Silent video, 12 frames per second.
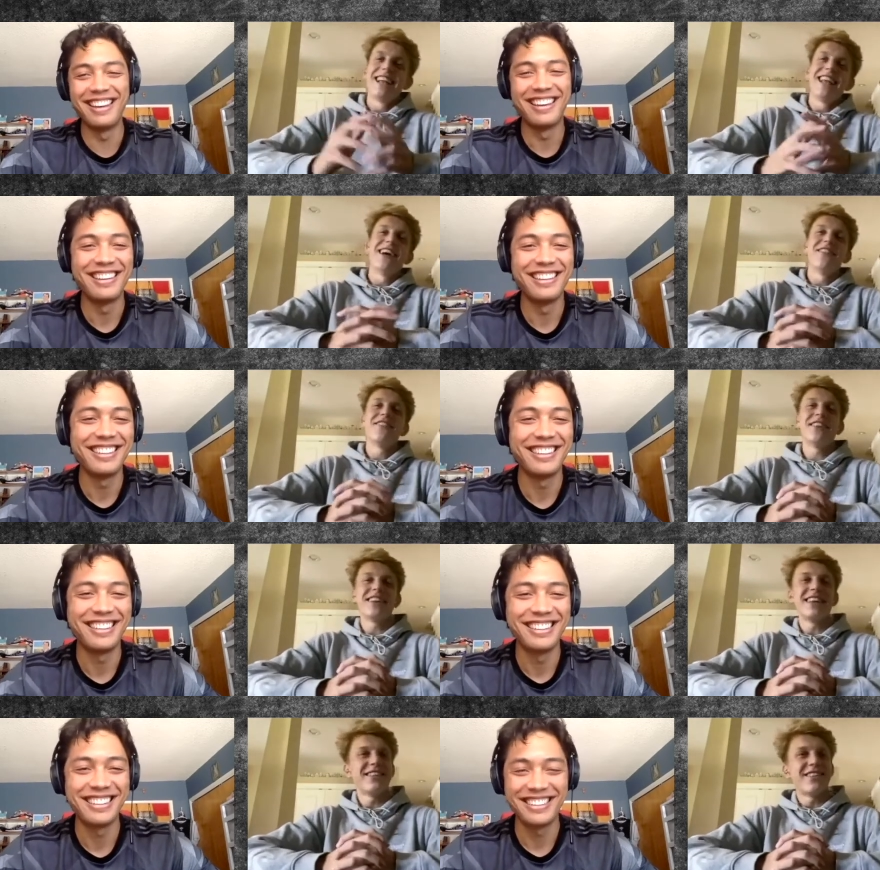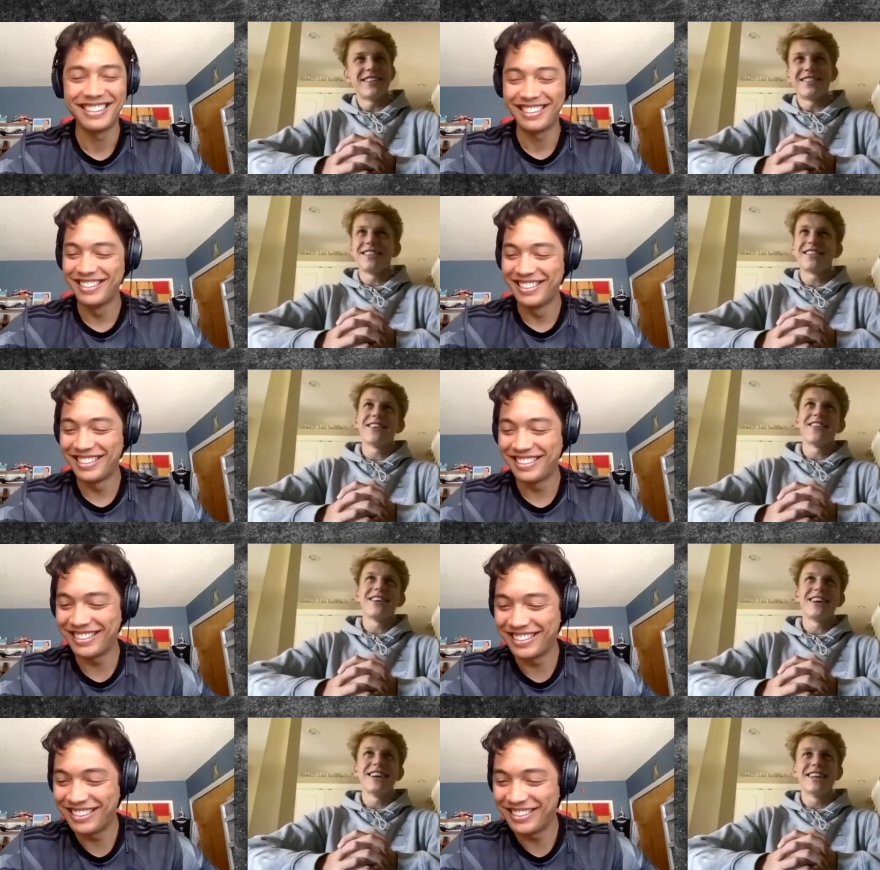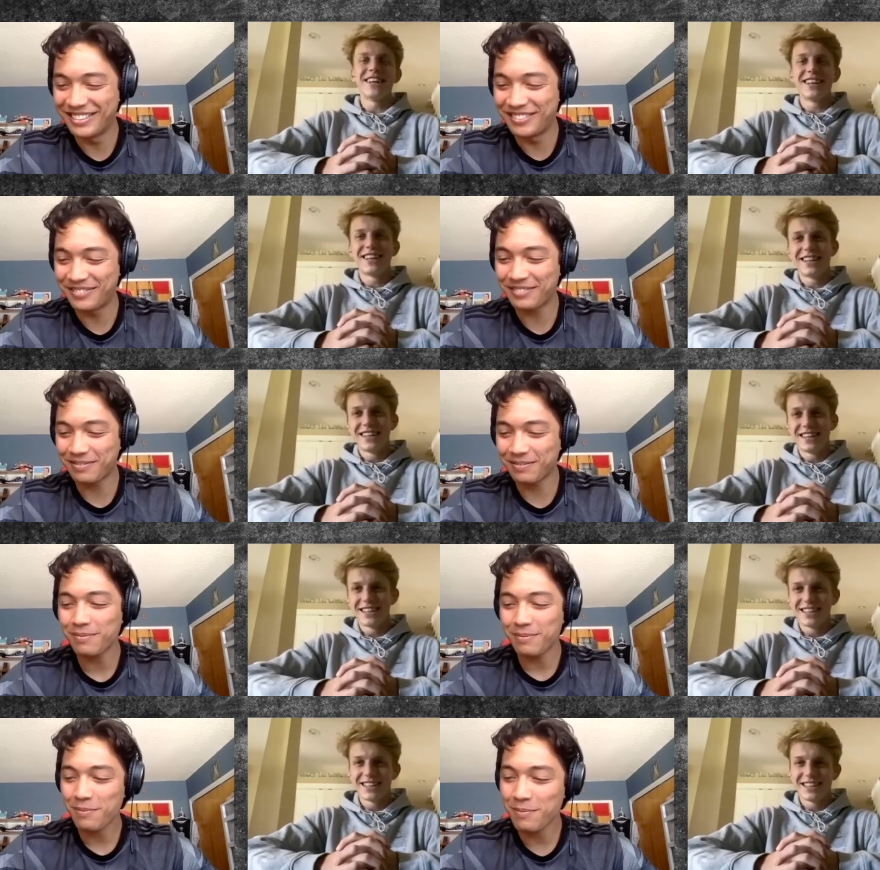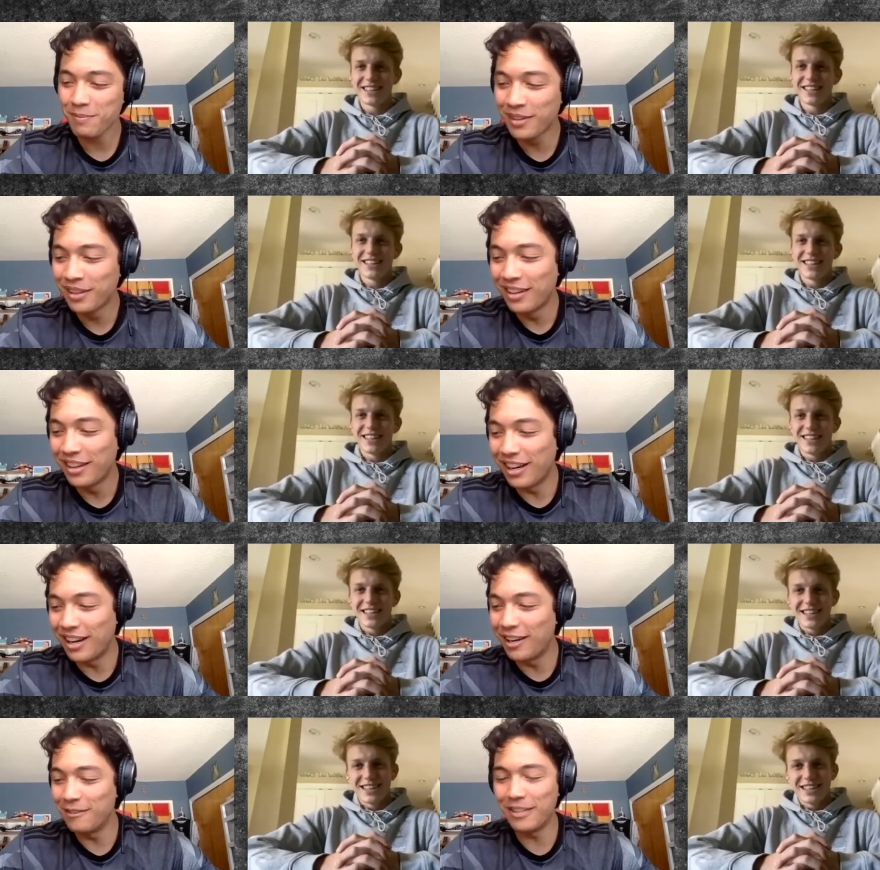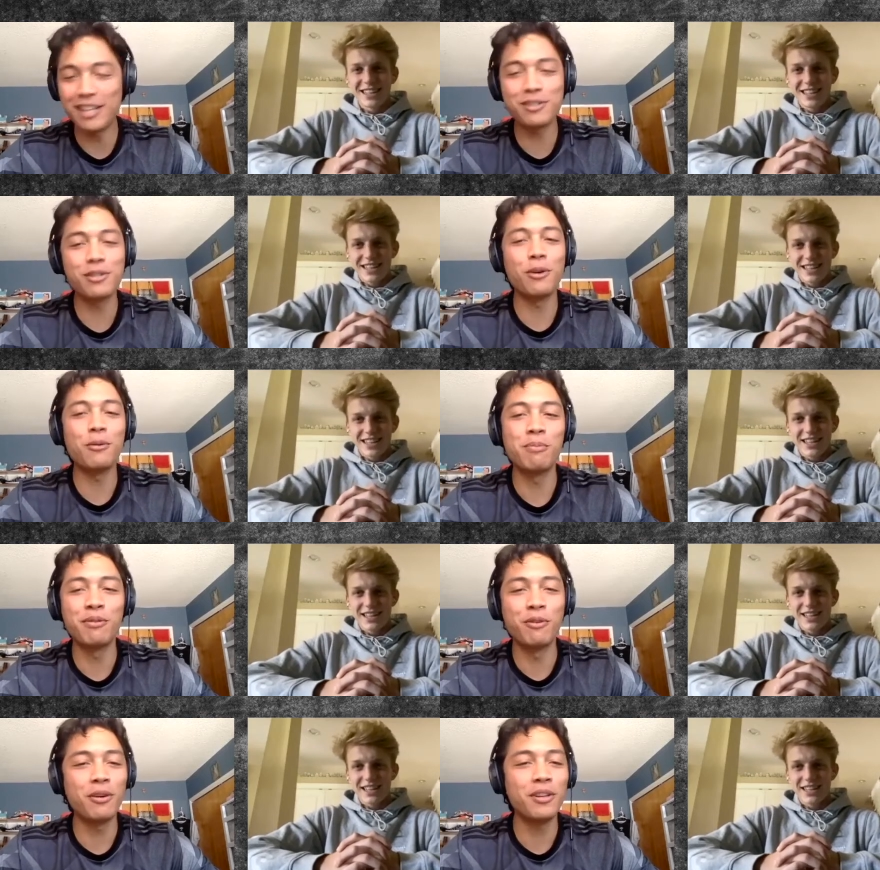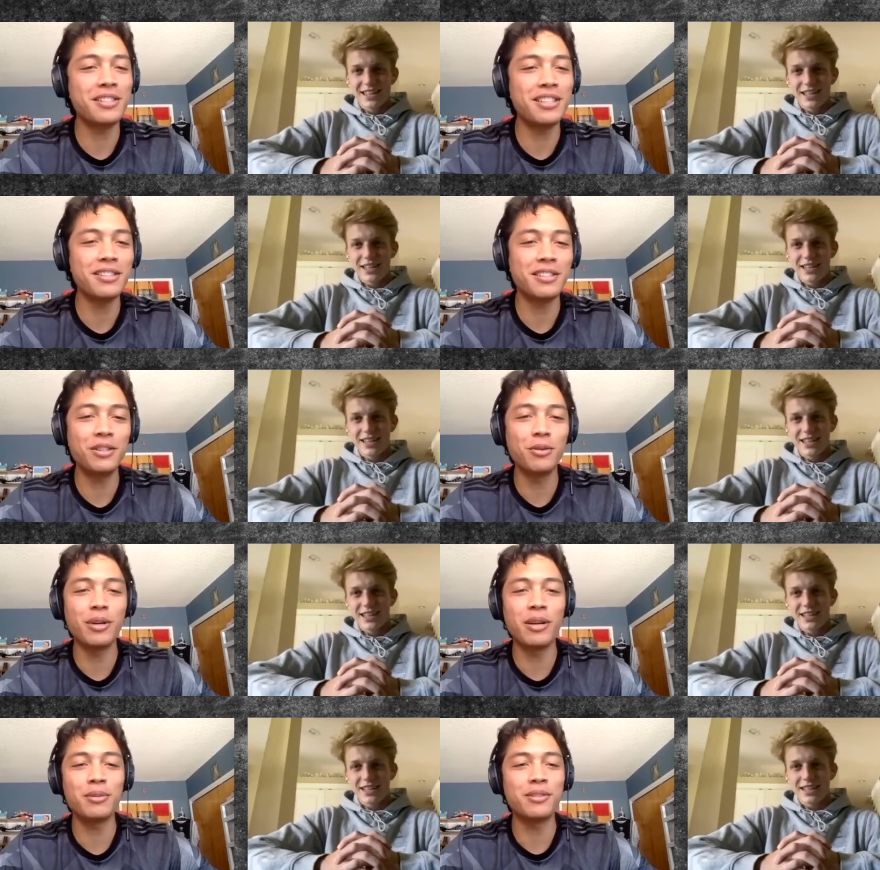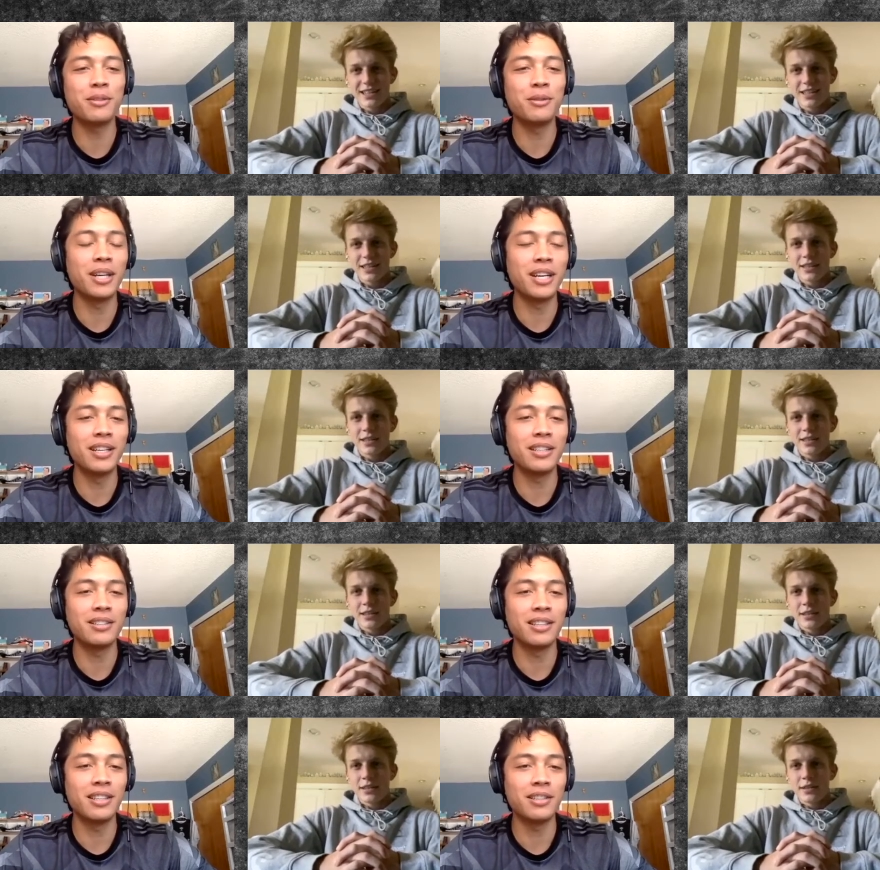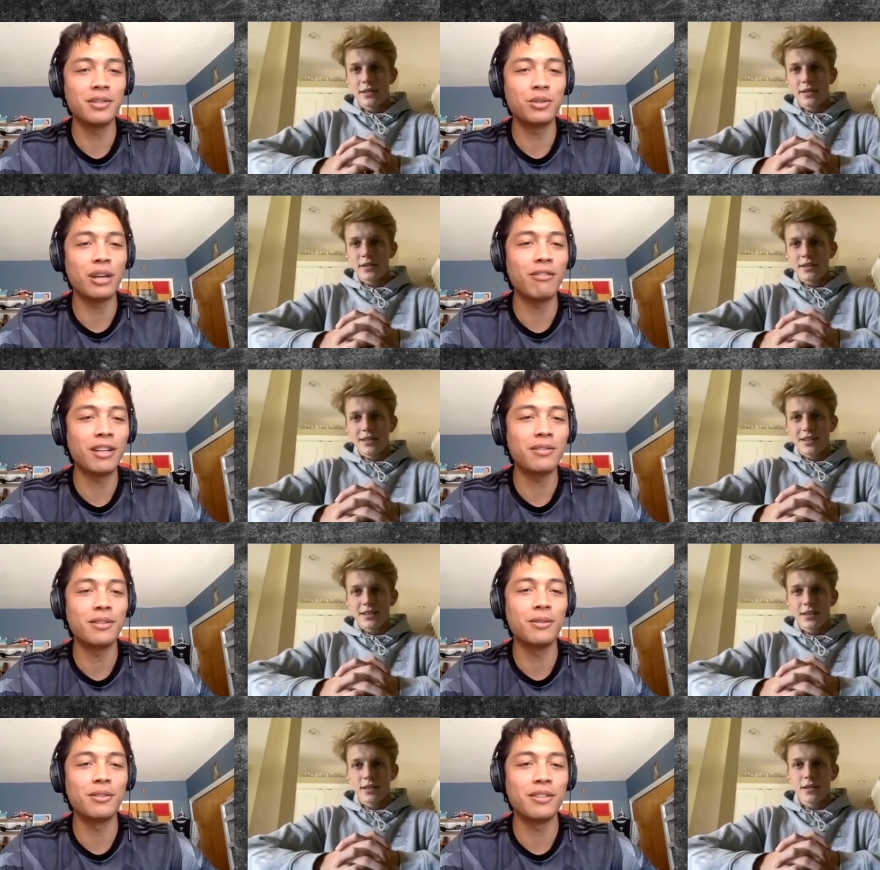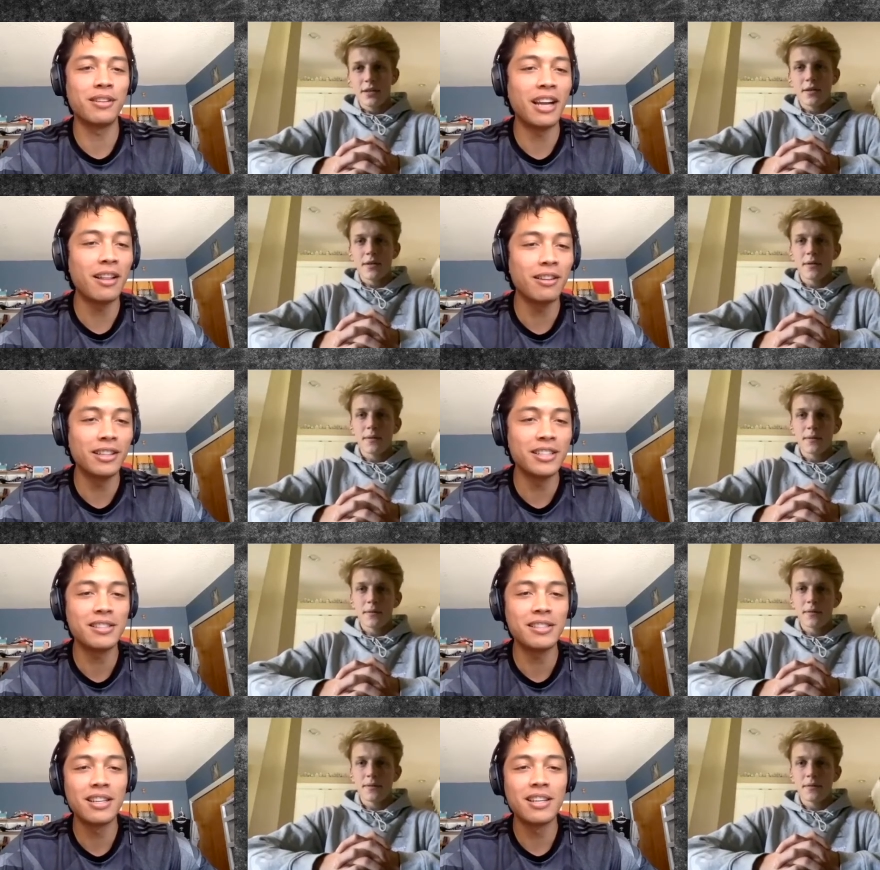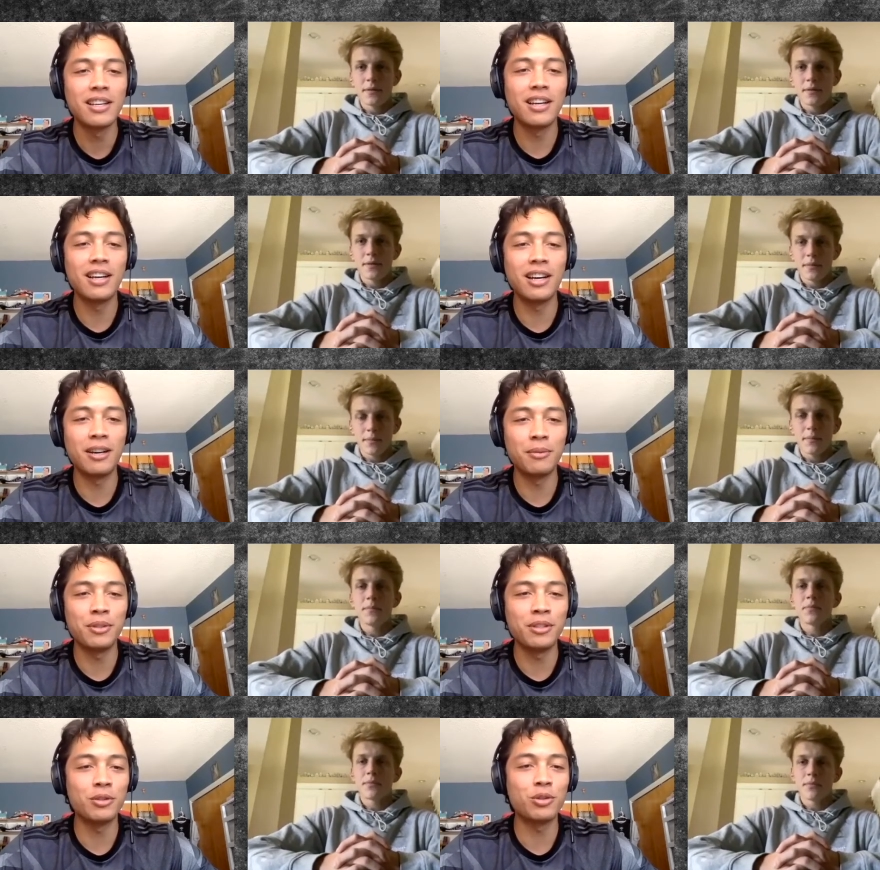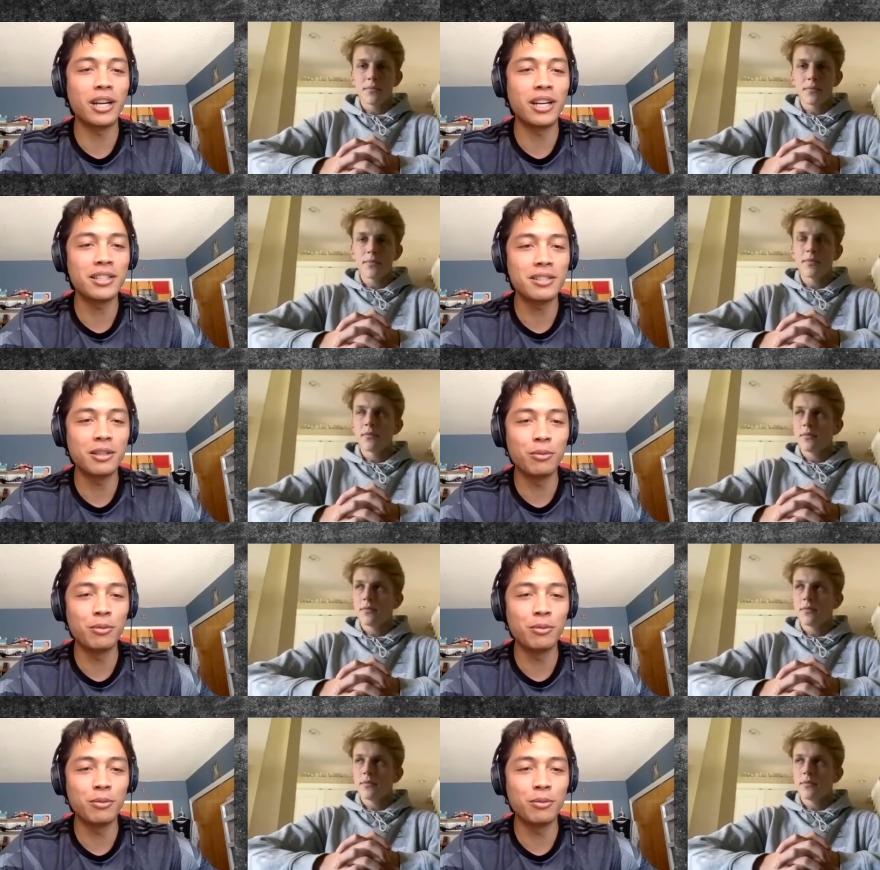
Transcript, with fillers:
Speaker 1: no, but there wasn't. So we're good.
Speaker 2: Uh, yeah, so before the season, you were able to uh, to travel out to, to the Netherlands. Um, you did a training stint